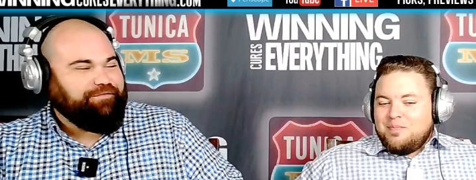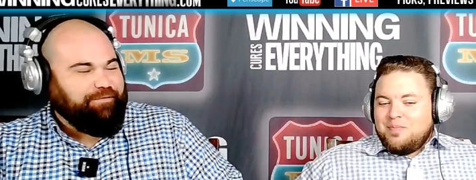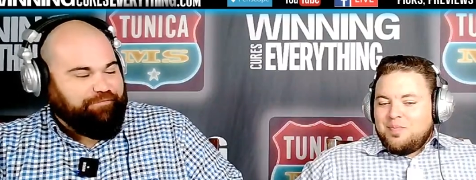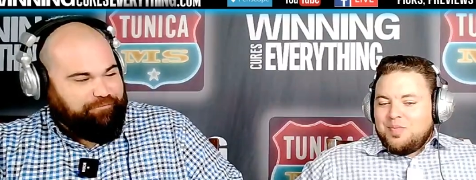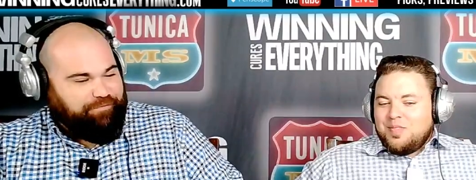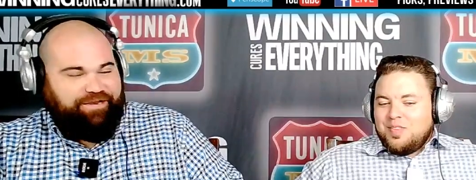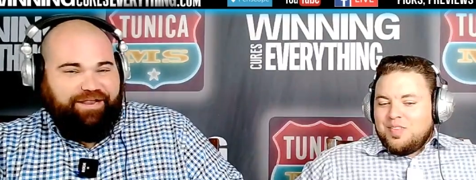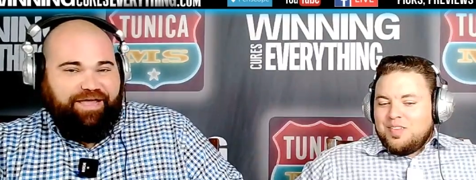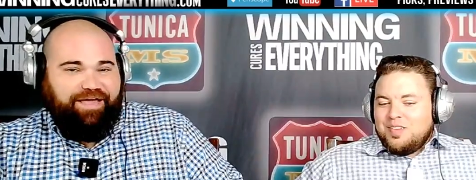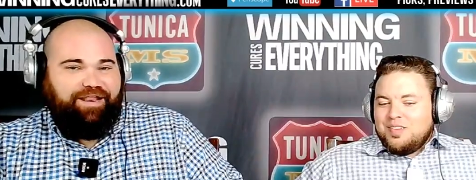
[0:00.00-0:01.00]
Speaker 1: they were
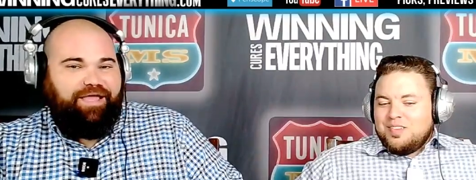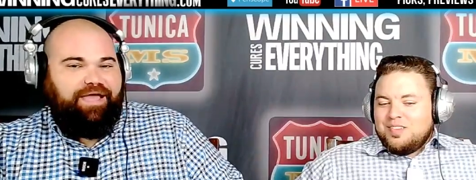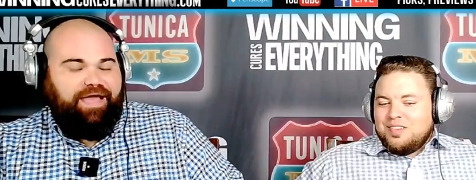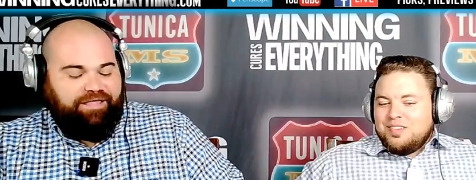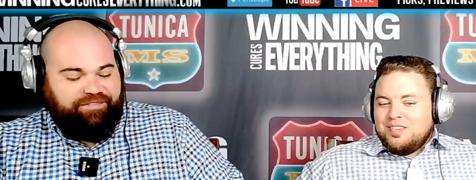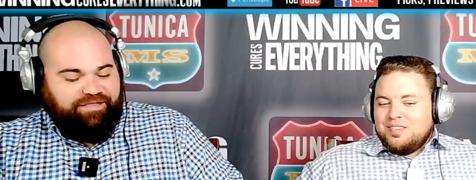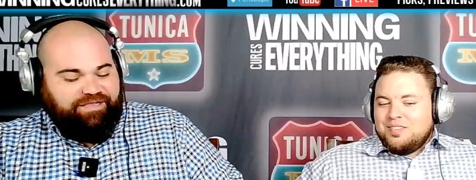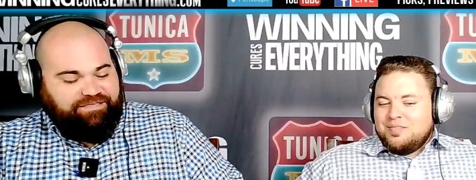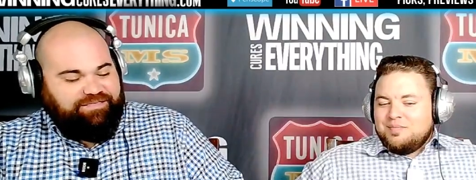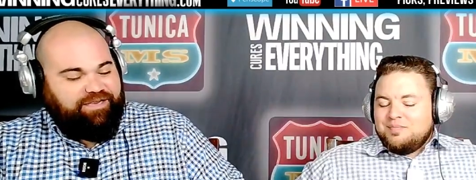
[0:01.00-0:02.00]
3-9. I think
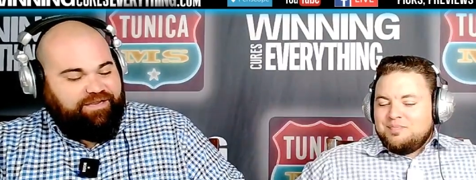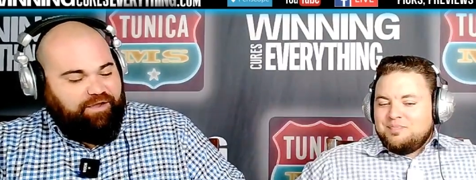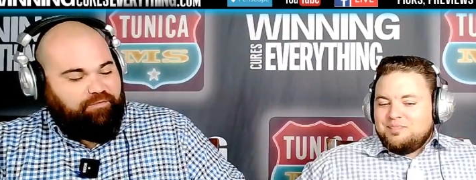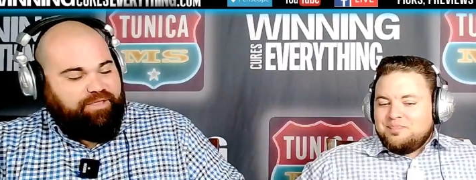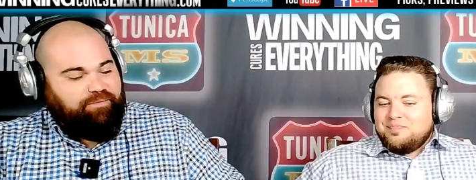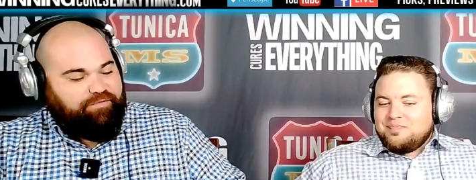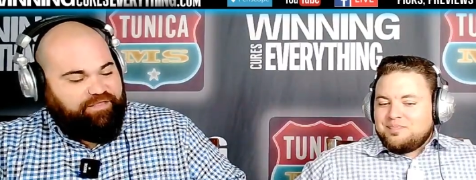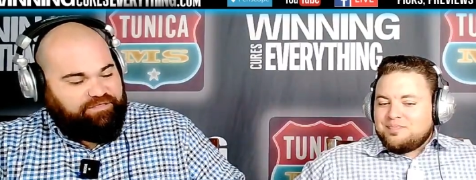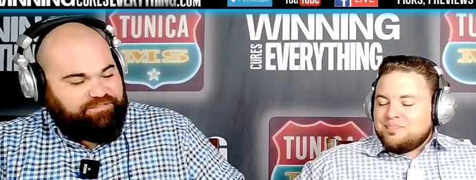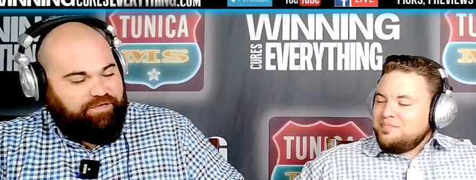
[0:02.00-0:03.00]
he's going to go in with
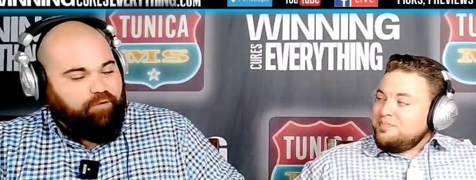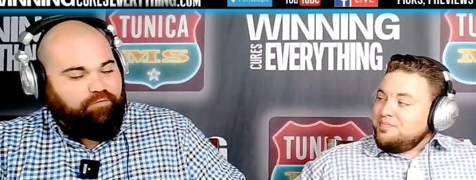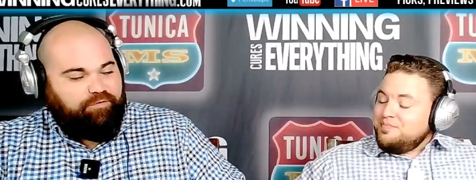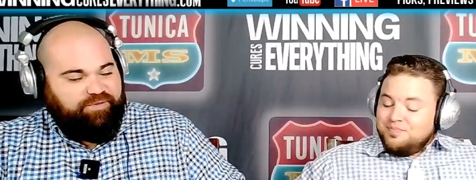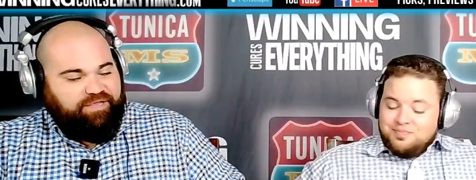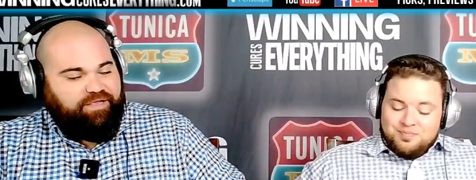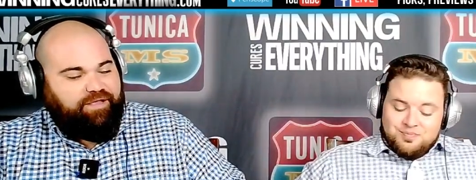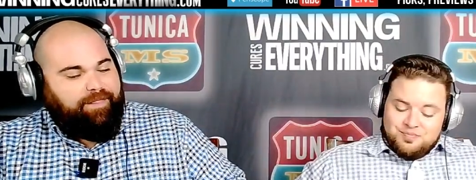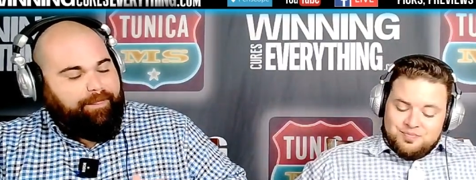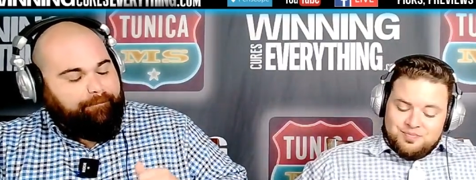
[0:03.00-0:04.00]
his goal to be
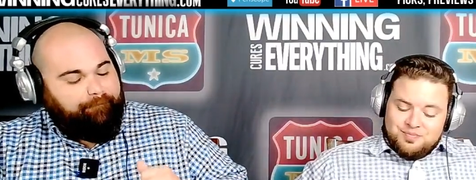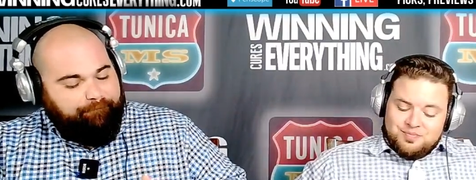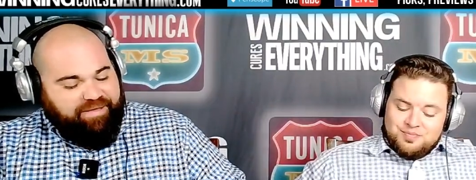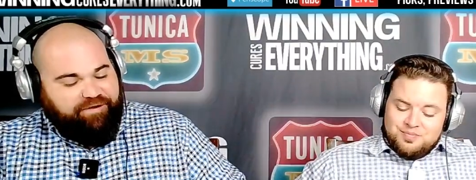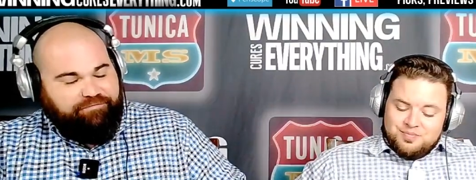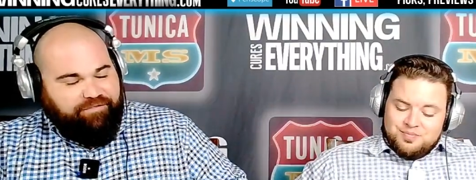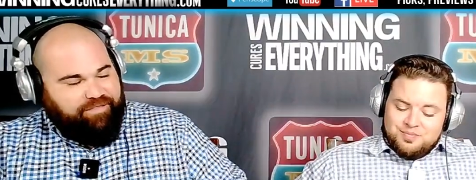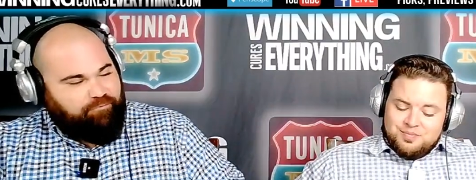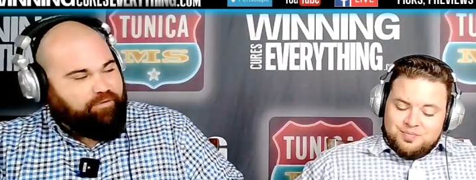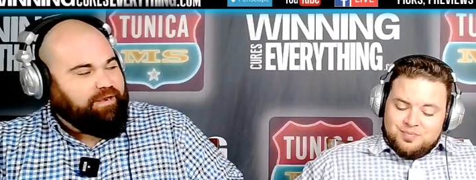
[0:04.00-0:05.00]
better than they
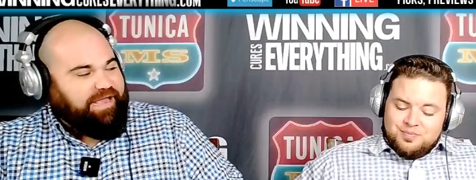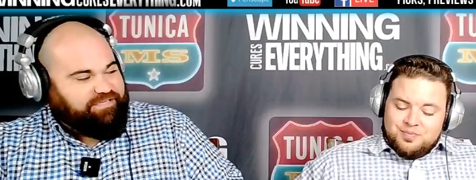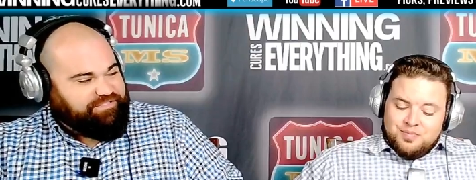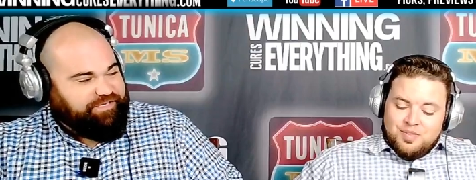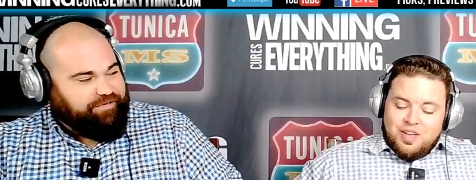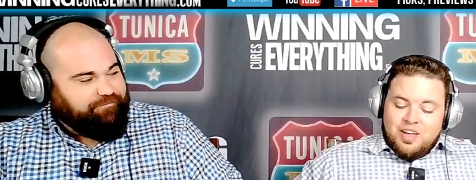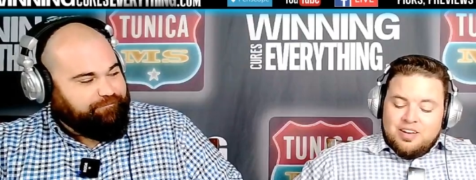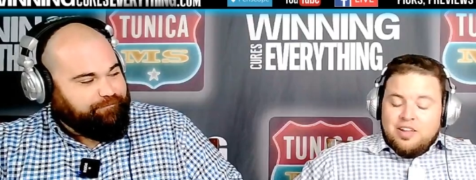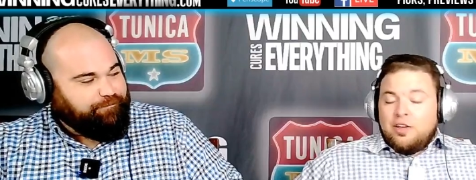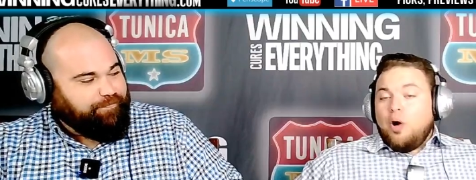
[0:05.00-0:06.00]
were last year.
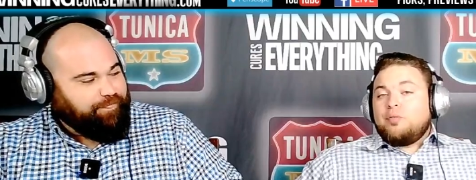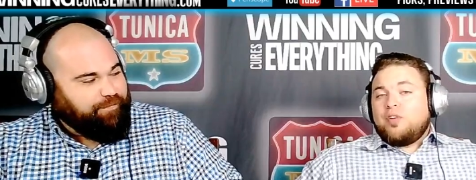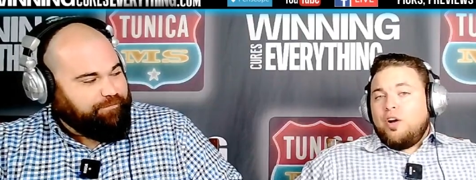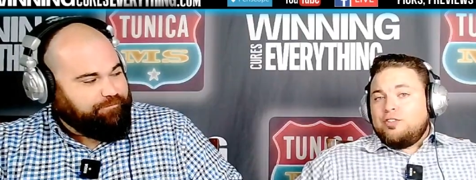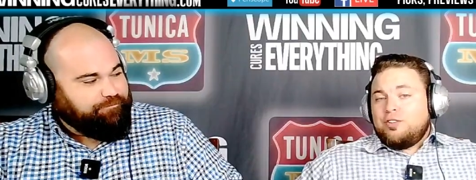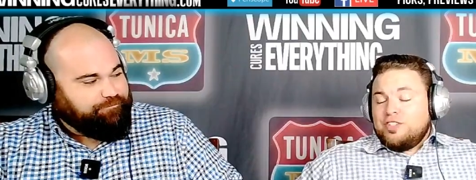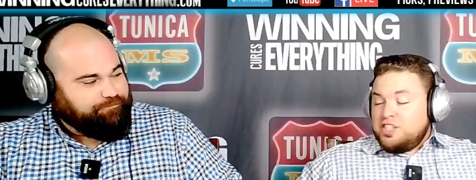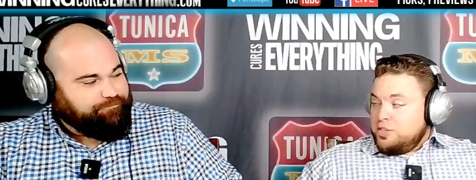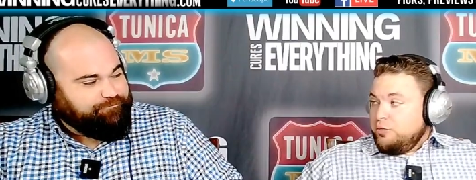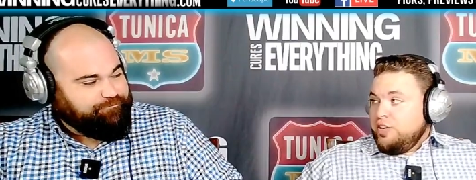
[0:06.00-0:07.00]
Speaker 2: Now, the over-under is
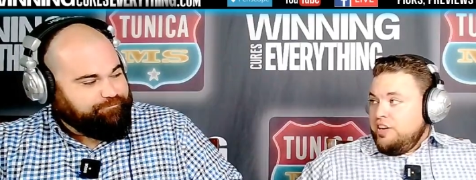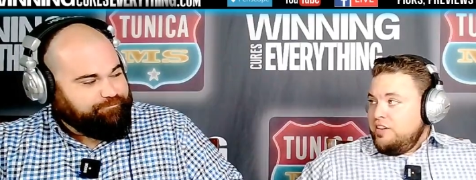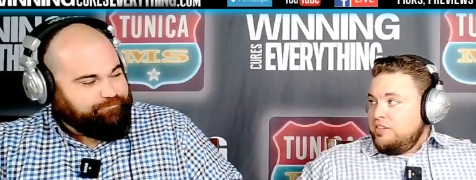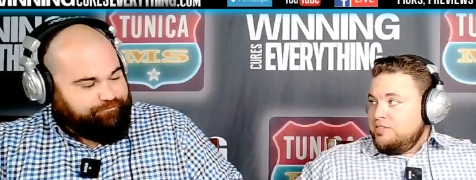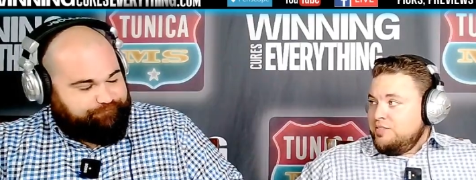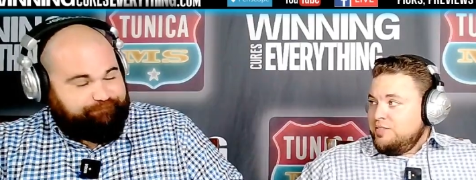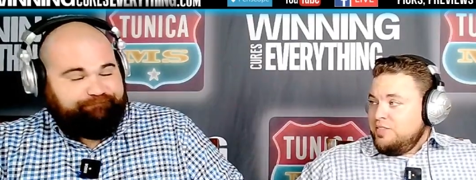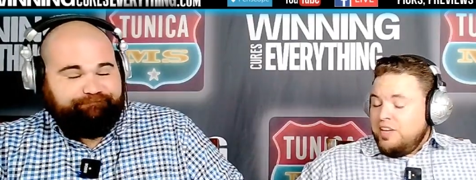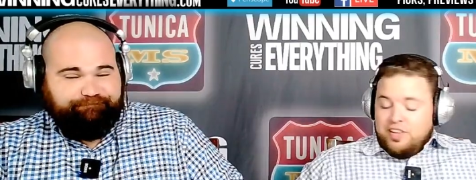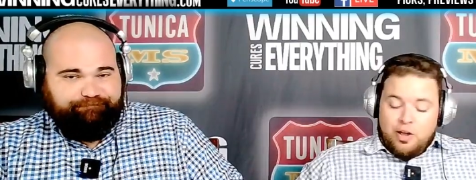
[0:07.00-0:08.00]
3.
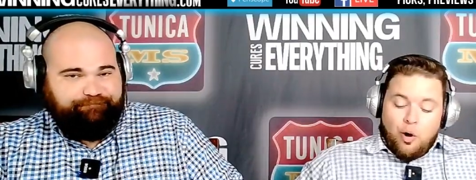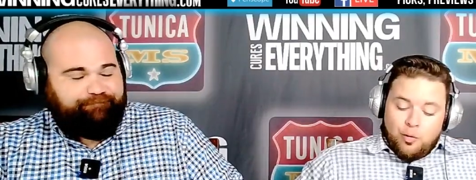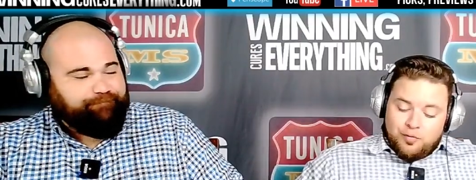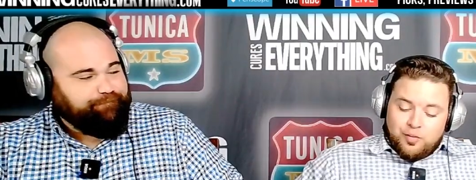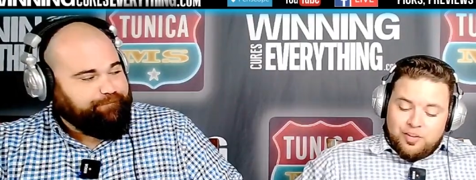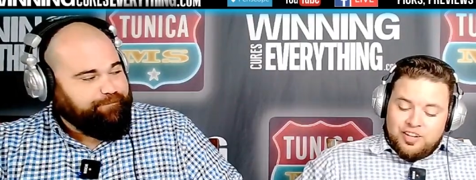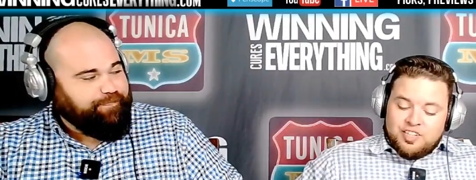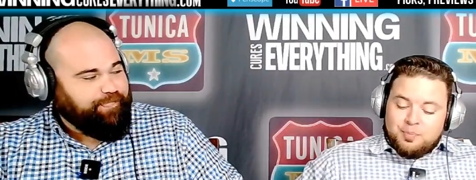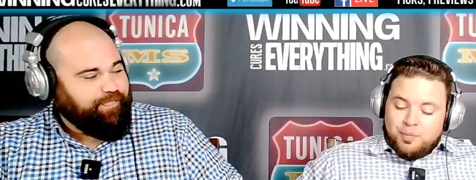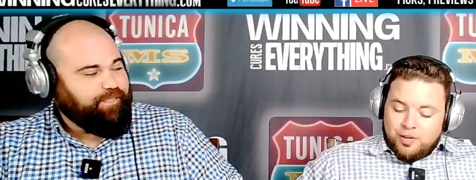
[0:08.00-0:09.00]
And the over is
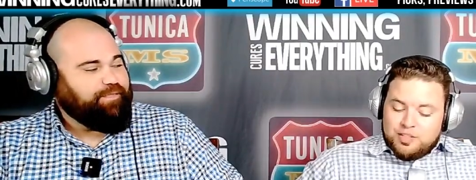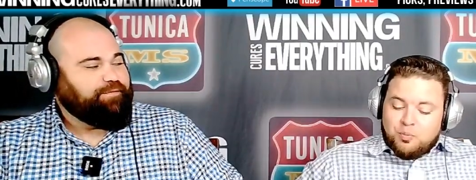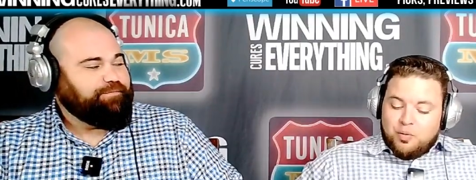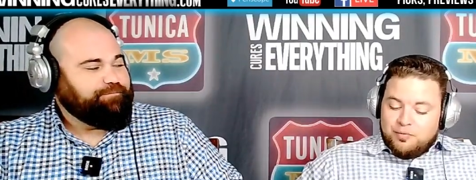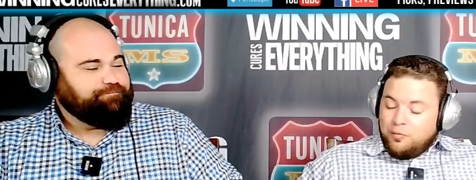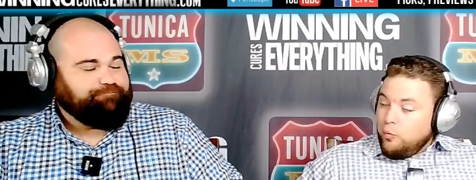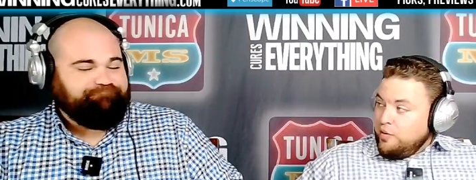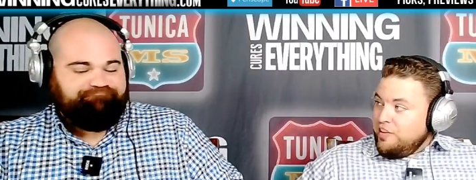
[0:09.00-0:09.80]
+140.